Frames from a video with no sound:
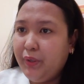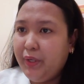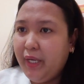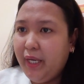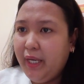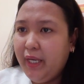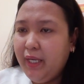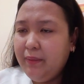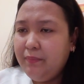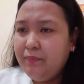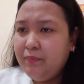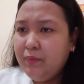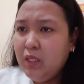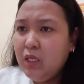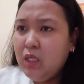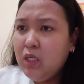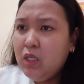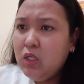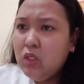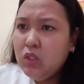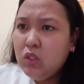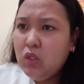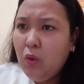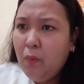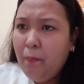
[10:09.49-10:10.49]
Okay,
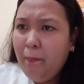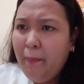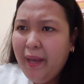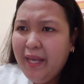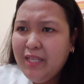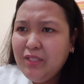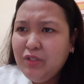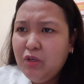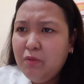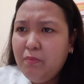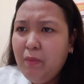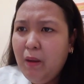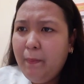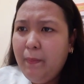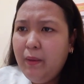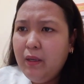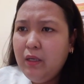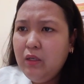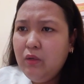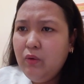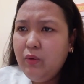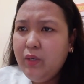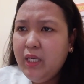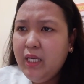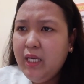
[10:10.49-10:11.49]
so Master
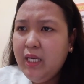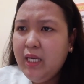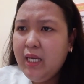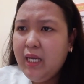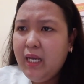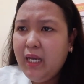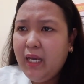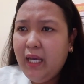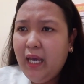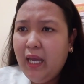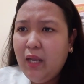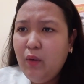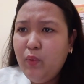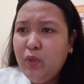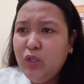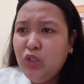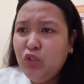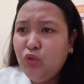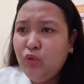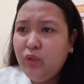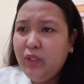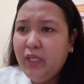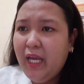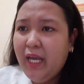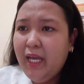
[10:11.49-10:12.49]
Babanuki, can we
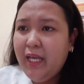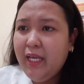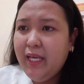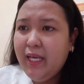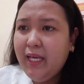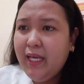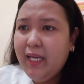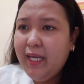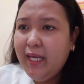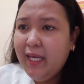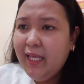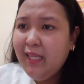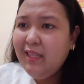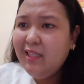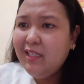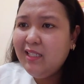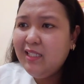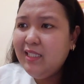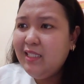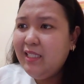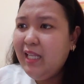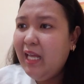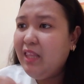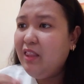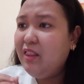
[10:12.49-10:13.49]
shoot it?
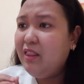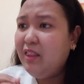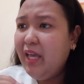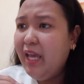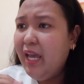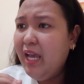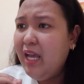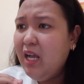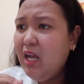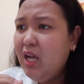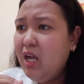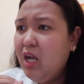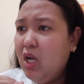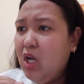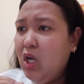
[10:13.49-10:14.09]
That thing?